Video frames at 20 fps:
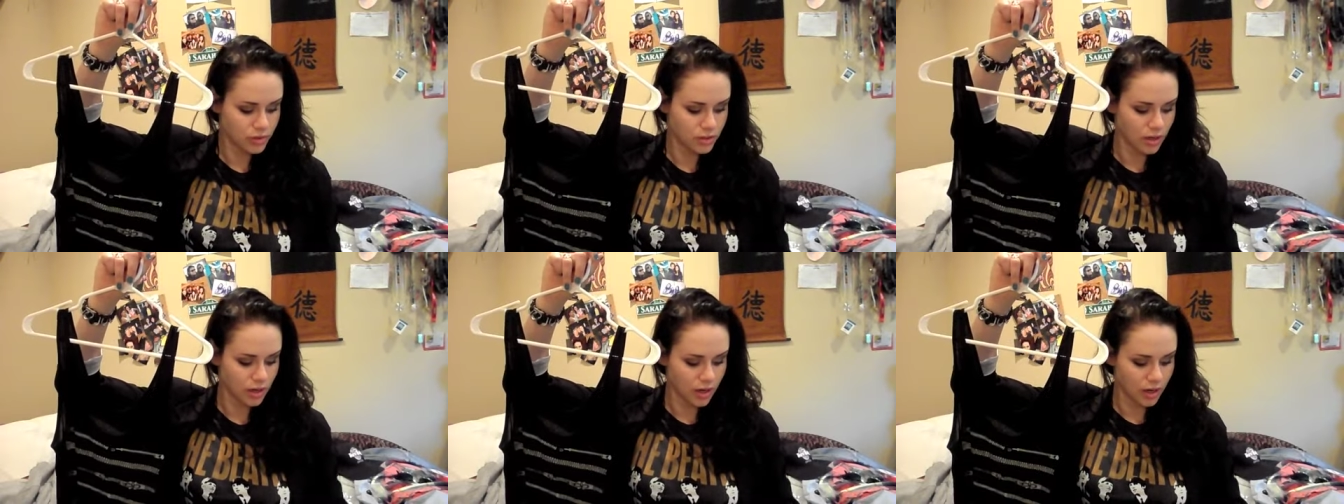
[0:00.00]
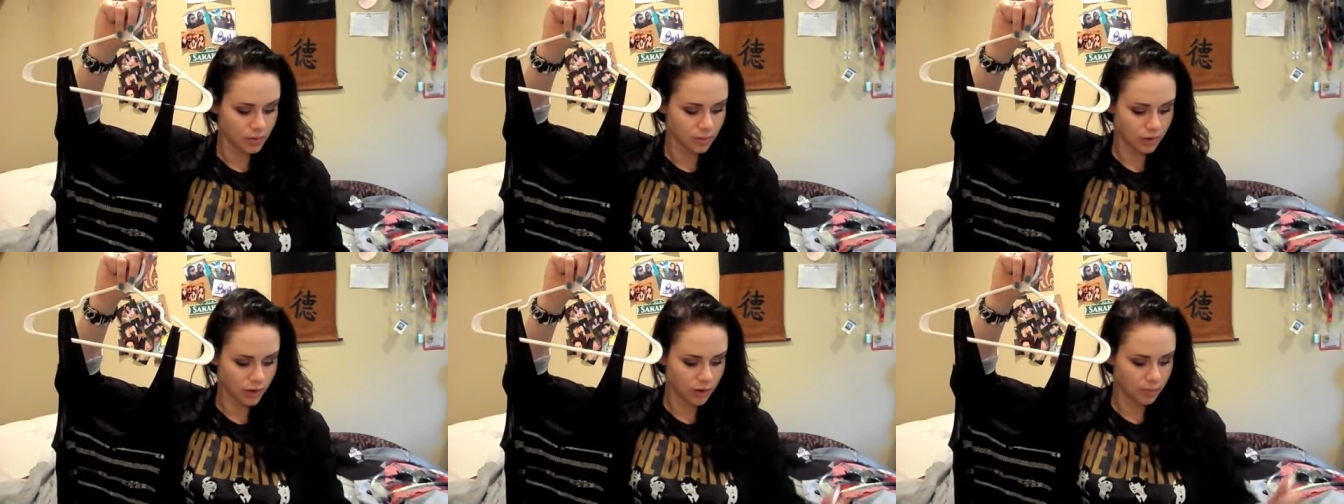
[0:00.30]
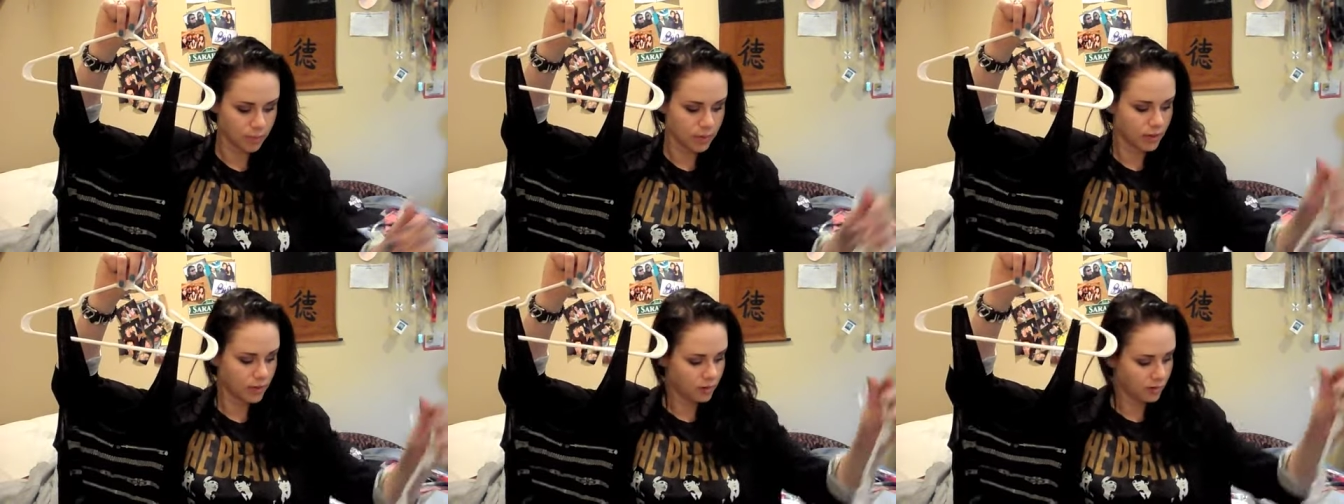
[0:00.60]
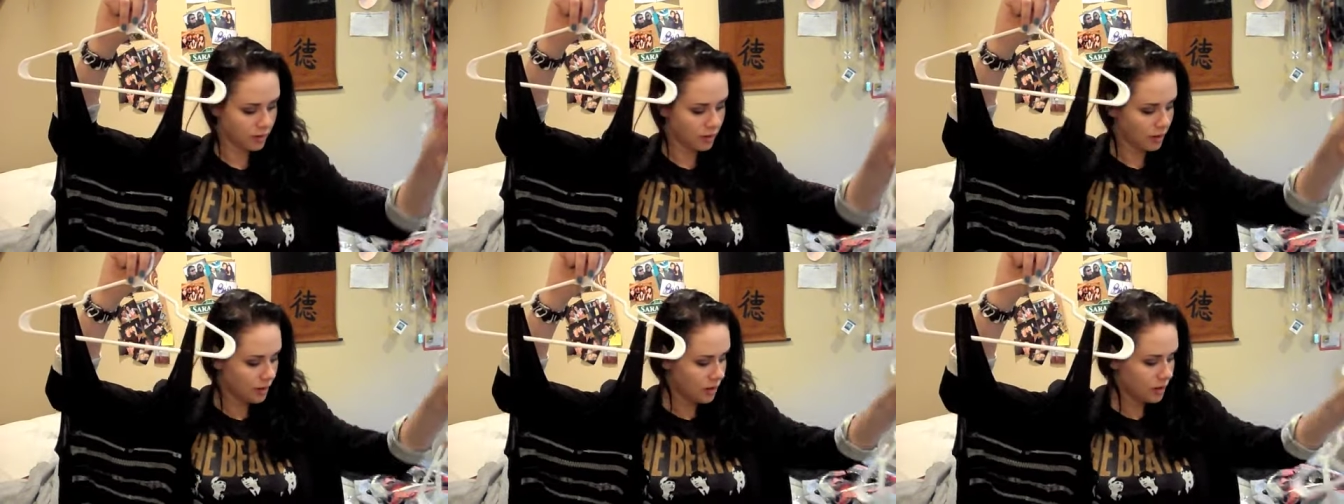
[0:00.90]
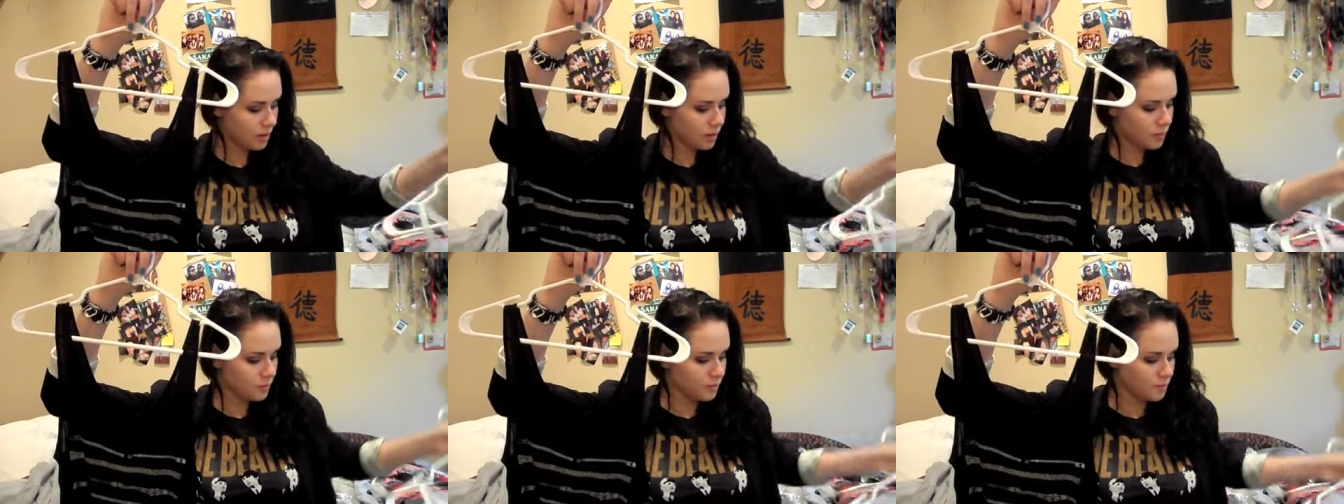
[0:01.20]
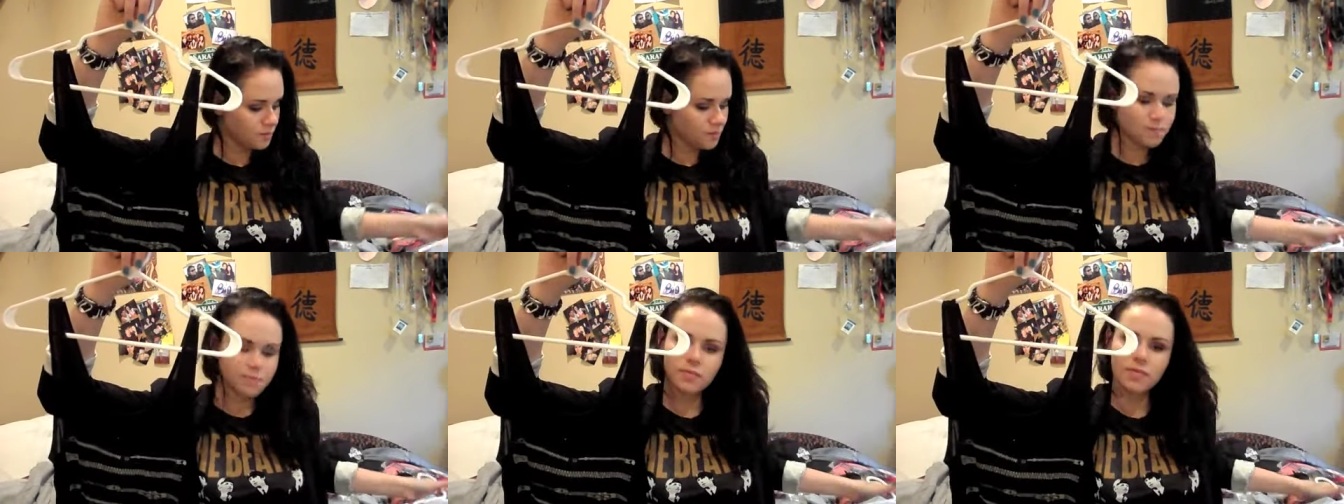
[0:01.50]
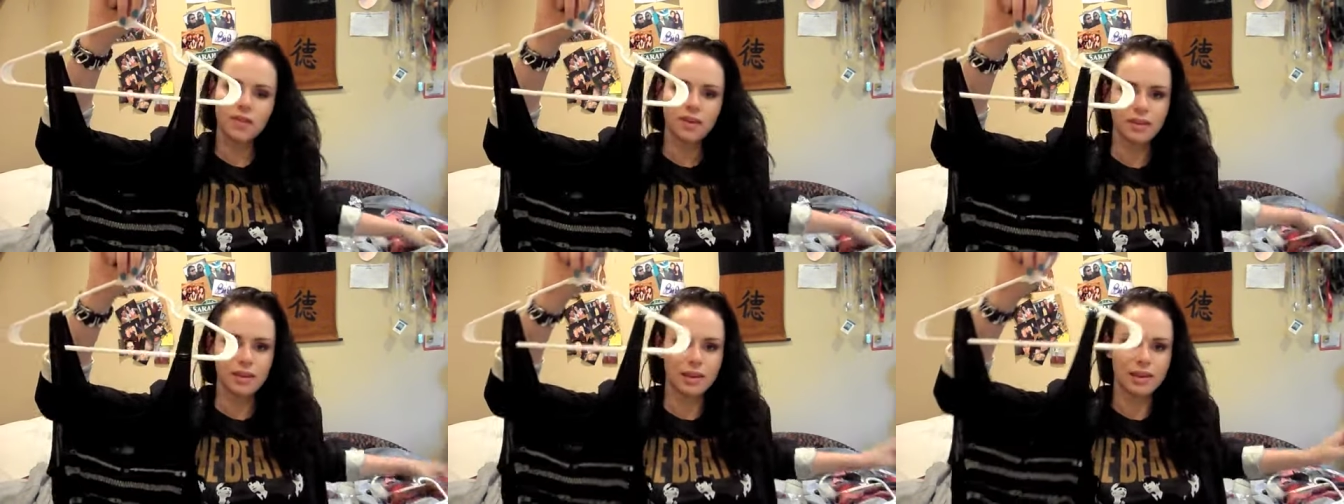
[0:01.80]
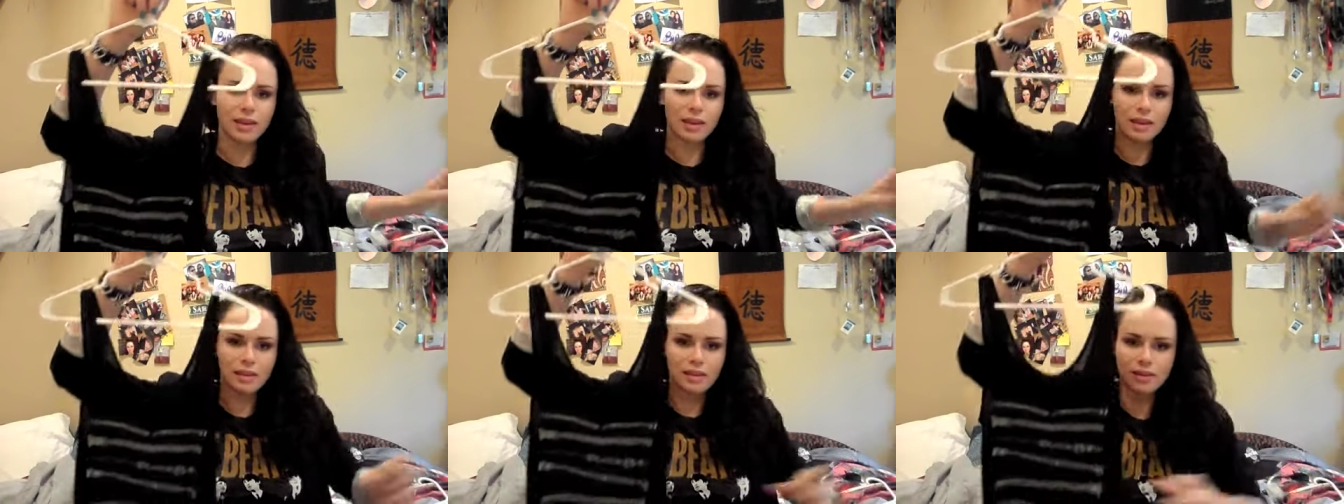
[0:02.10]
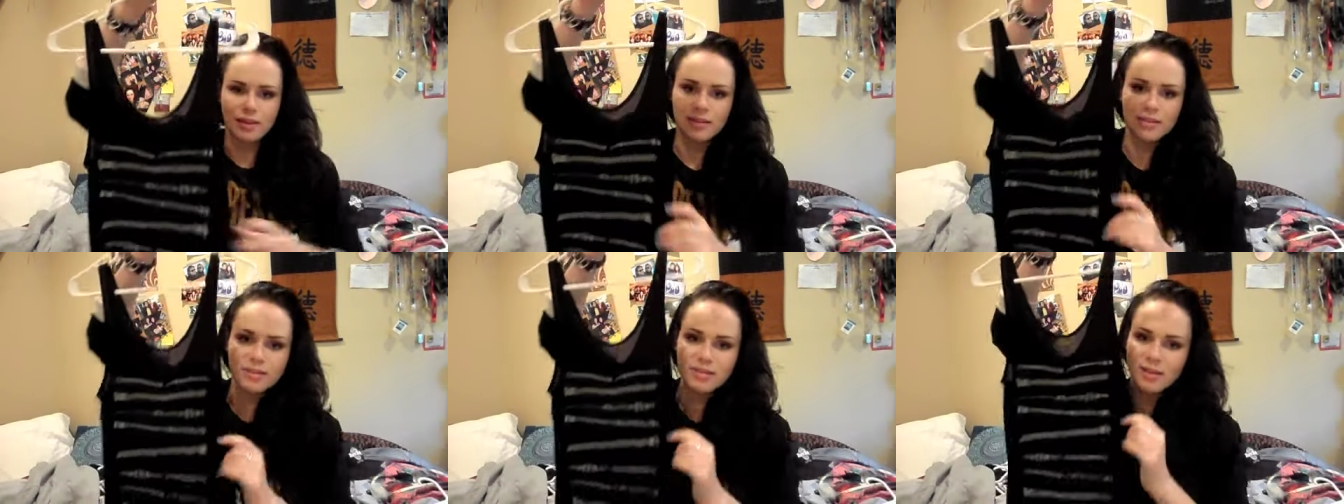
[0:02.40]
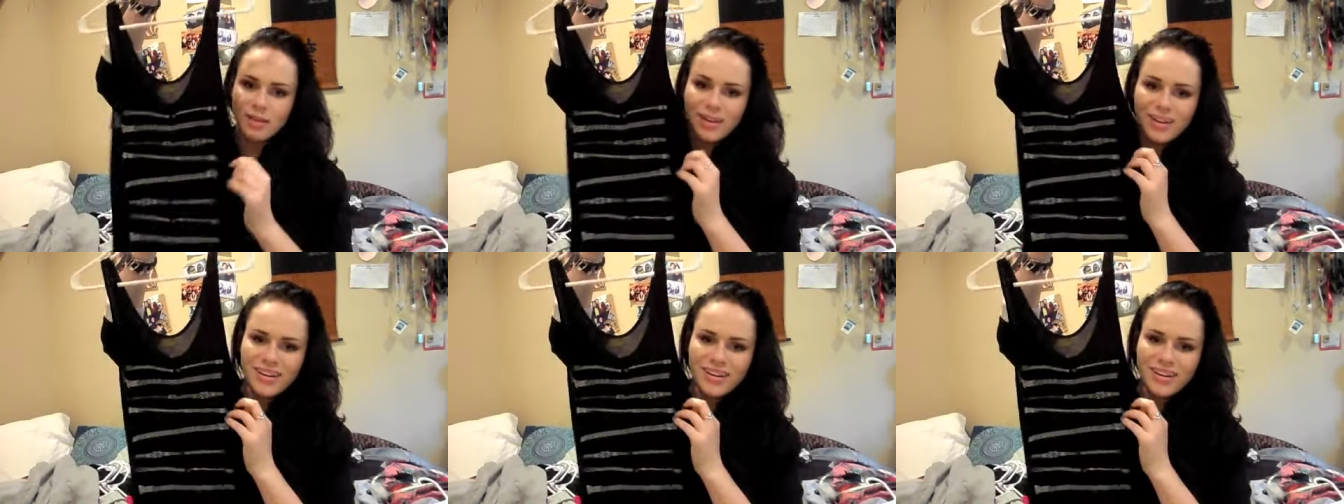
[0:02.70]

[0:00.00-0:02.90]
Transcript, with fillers: not recommend getting this,